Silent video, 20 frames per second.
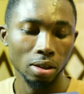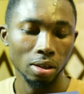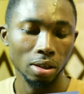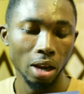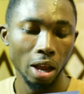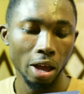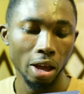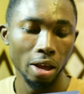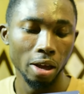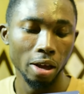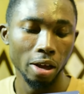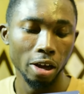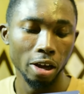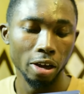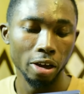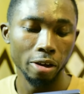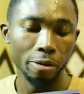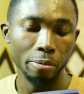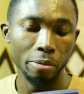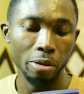
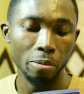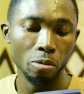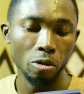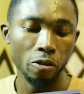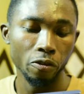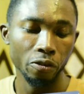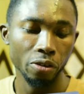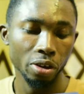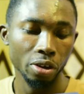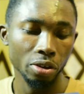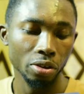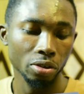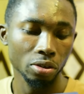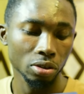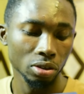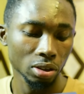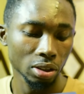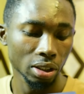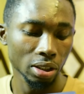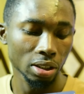Now, me both fee. No,
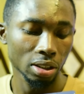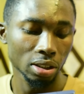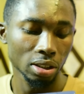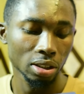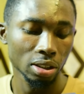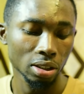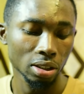then.